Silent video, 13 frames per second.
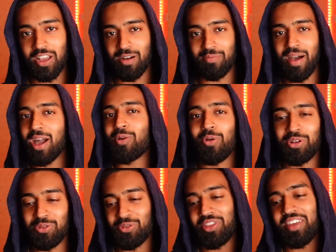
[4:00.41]
come back, what
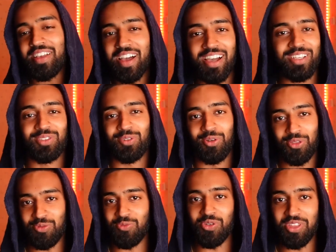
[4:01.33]
do you think I
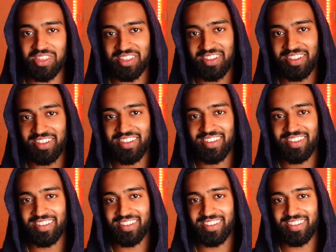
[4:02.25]
saw them with?
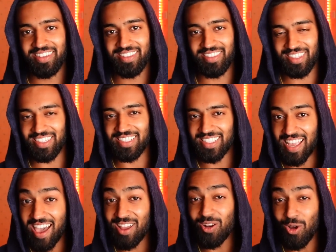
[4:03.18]
These
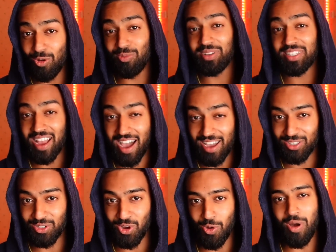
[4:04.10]
10 homeless
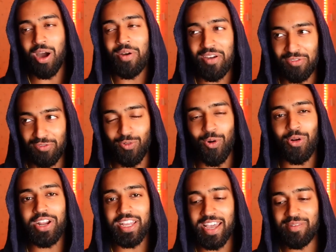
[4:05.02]
guys go out at
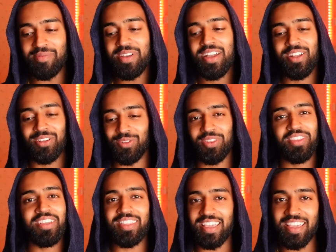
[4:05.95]
4 a.m. Do you
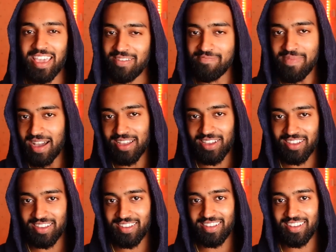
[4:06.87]
think they came
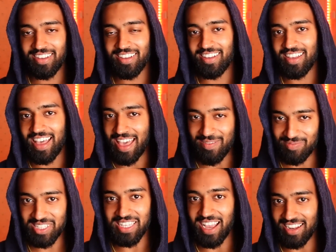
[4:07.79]
back
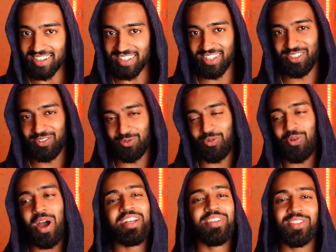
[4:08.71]
empty-handed?
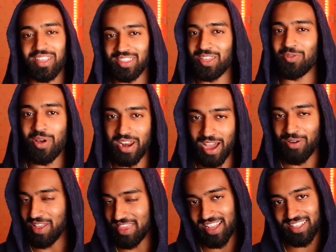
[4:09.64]
Why do you think they went
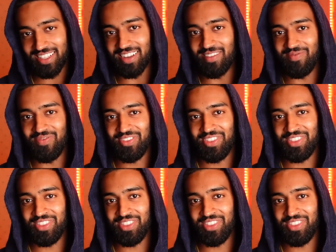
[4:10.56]
out at that time?